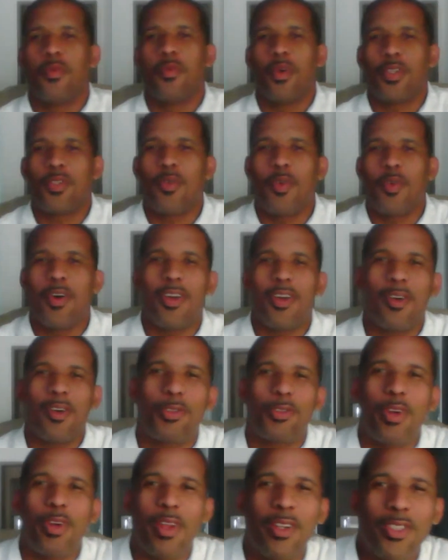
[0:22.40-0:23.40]
What's going
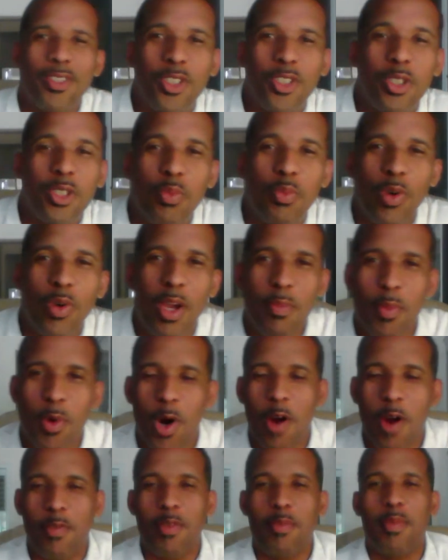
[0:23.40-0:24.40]
on, traders? It's your boy
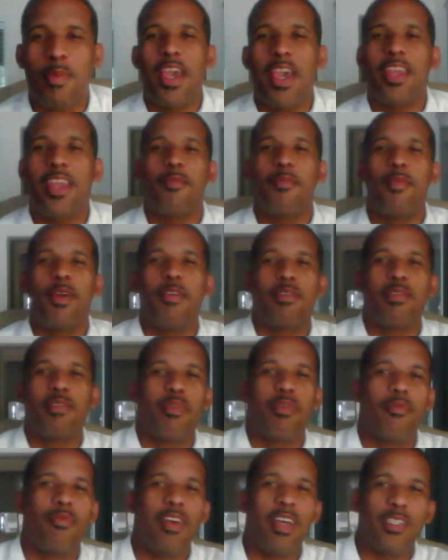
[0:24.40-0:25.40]
Marv, the man, the myth,
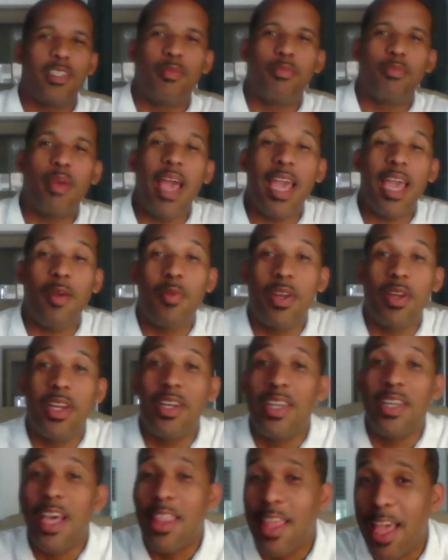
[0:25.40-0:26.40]
the professor, back with
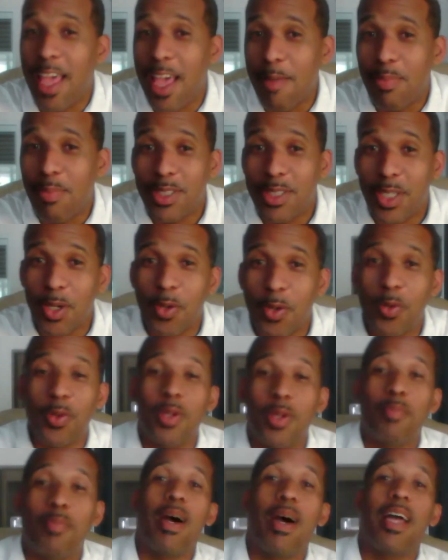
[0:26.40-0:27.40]
another
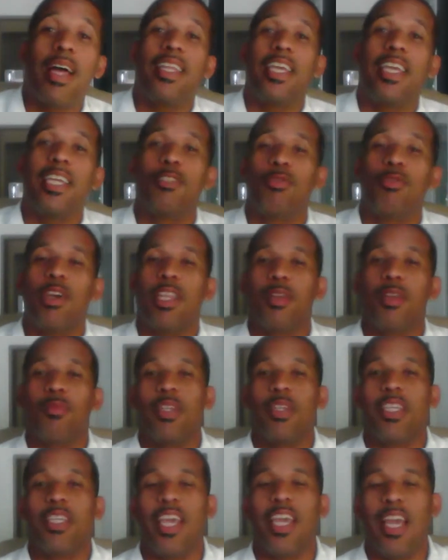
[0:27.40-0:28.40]
episode of my day trading
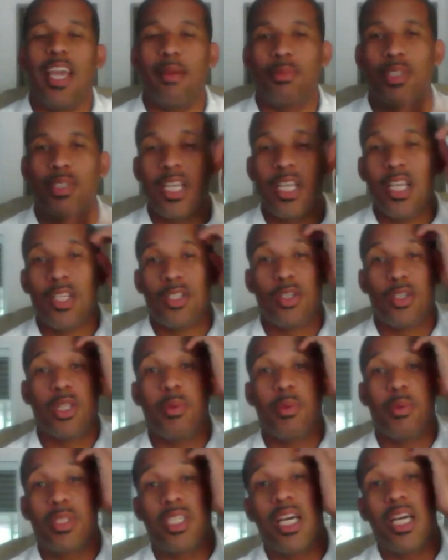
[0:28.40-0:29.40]
recaps. So
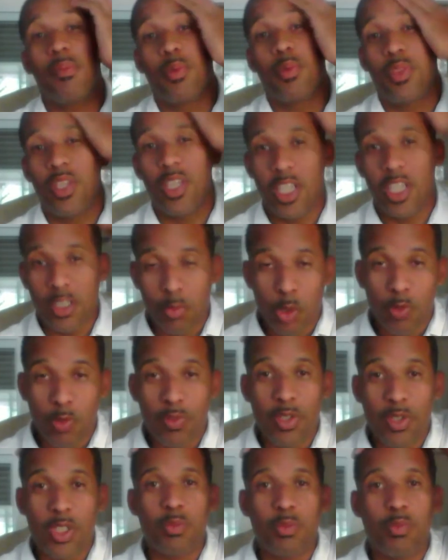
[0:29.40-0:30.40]
there was a couple things
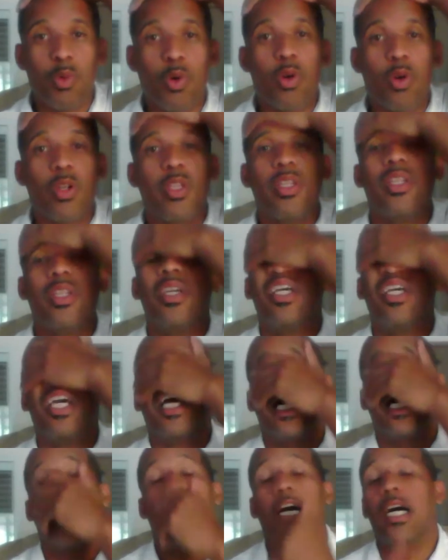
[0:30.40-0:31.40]
moving this morning.
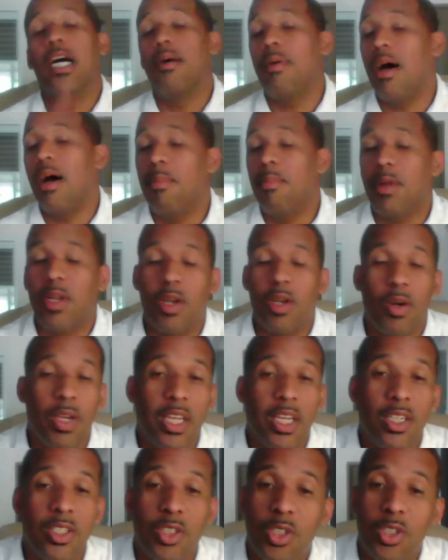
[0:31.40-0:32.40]
I'm going to go
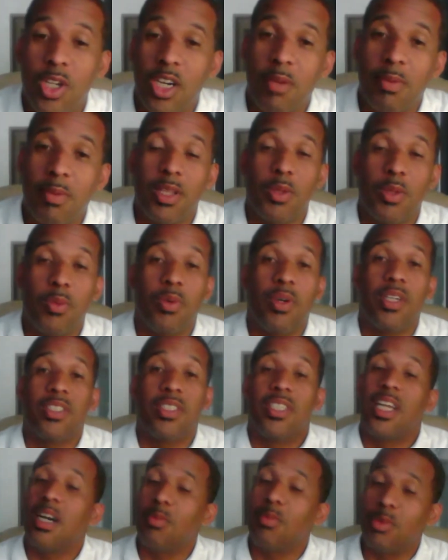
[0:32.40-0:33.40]
ahead and just talk about the ones
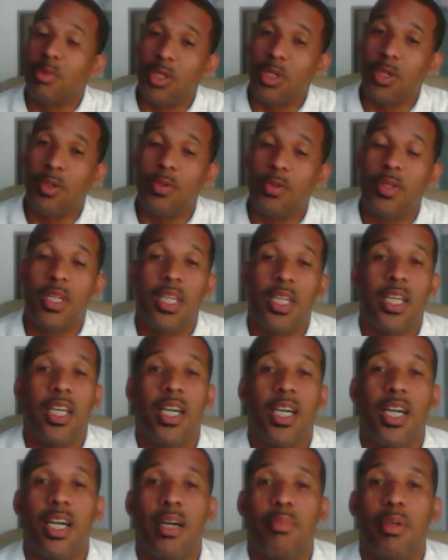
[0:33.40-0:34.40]
that I was on.
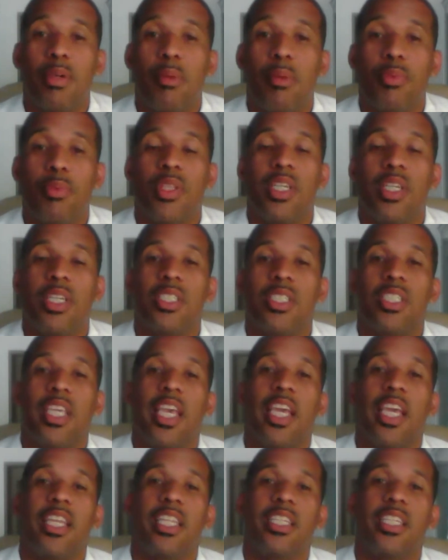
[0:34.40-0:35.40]
A couple things
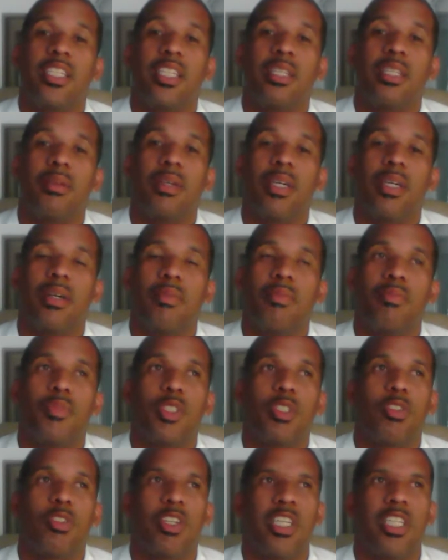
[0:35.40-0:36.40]
scanned into the
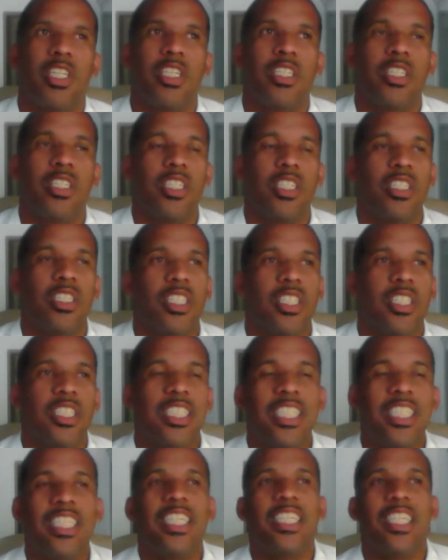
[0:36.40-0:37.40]
screen, the
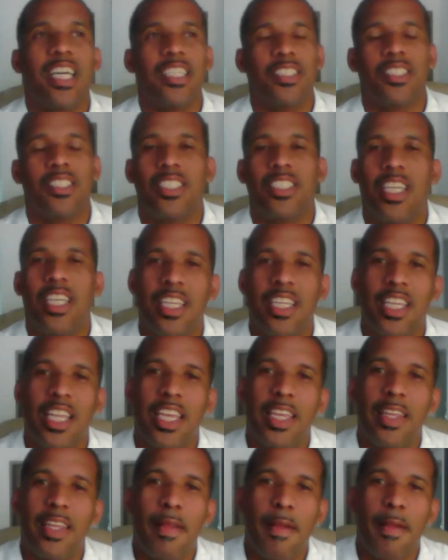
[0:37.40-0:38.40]
scene, I should say,
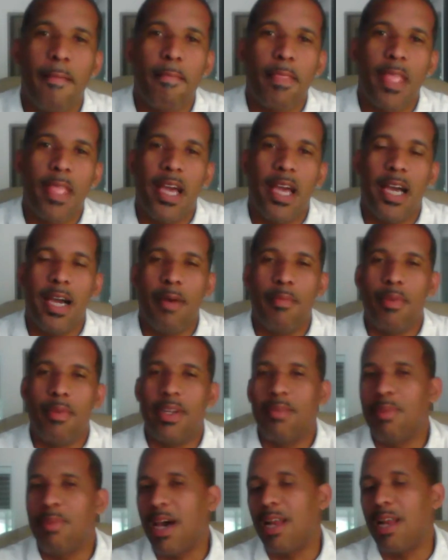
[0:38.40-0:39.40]
late.
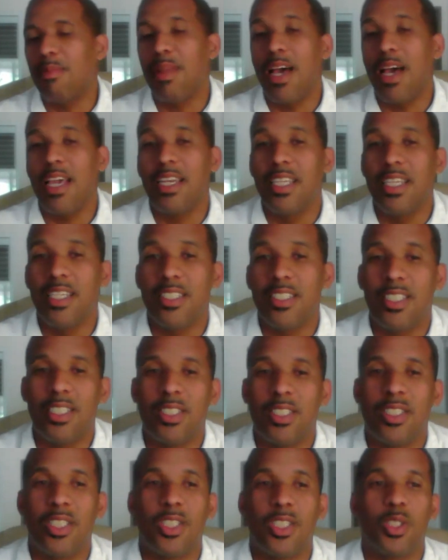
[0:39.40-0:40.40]
But bottom line is
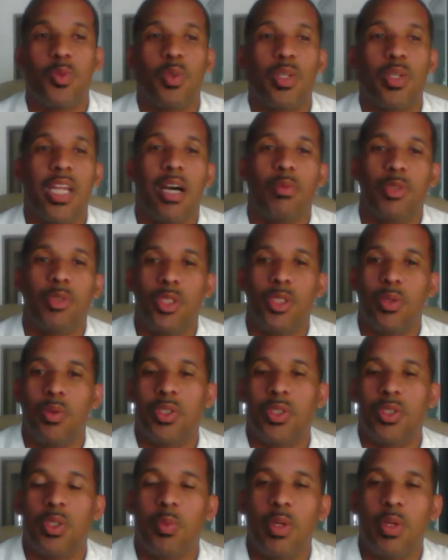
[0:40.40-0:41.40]
this is what I was
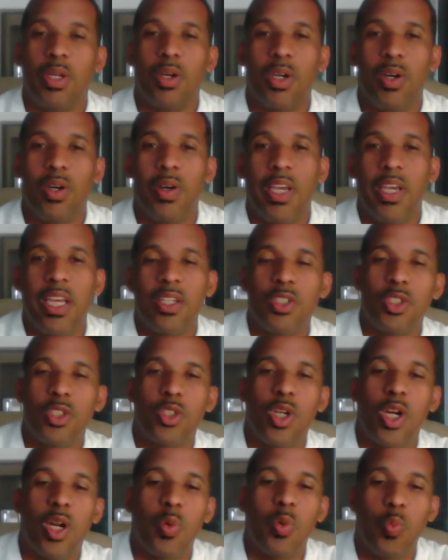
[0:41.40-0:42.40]
doing. So we're going to go ahead and
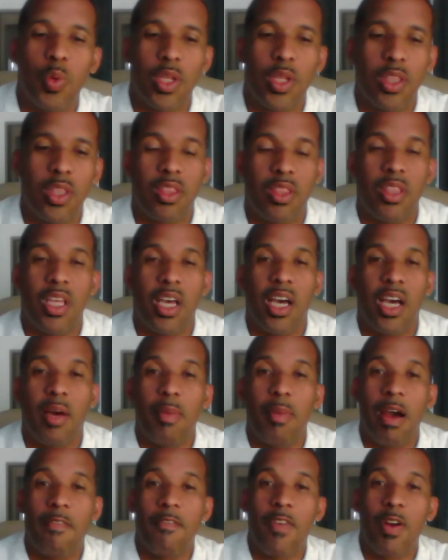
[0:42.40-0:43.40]
start with
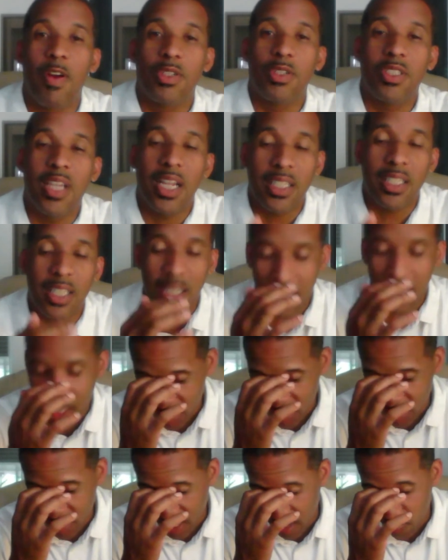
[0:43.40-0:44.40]
my first stock that I
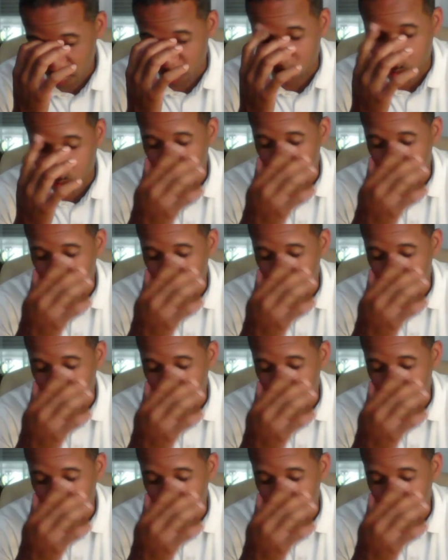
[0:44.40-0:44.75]
looked at, which